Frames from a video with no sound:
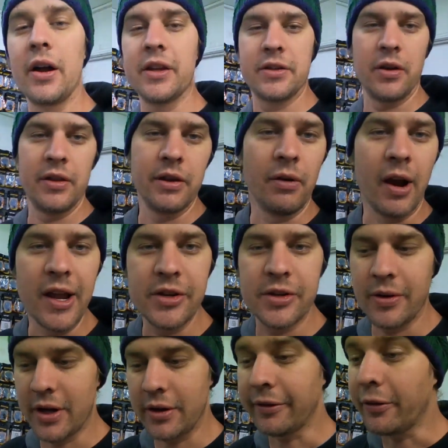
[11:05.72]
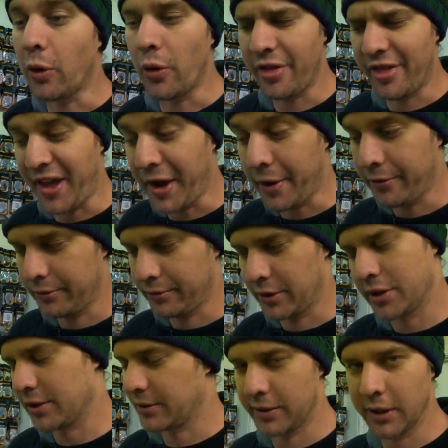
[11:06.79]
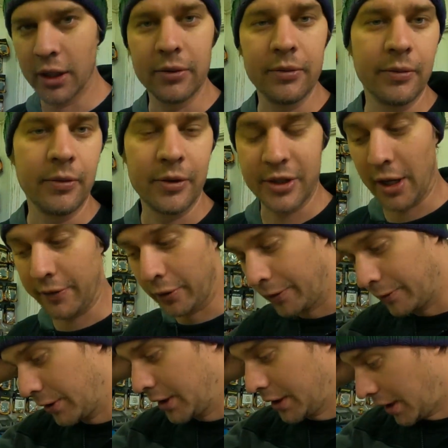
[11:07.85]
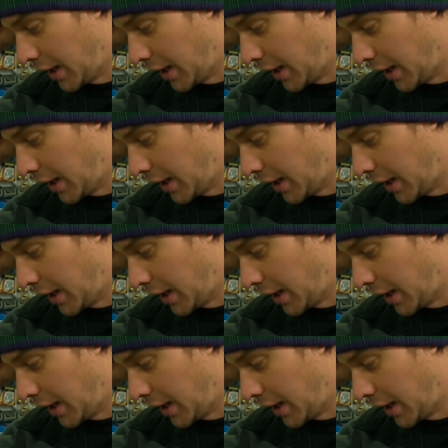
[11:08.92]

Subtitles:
lights only range around 4 thou, which is, you know, stuff all.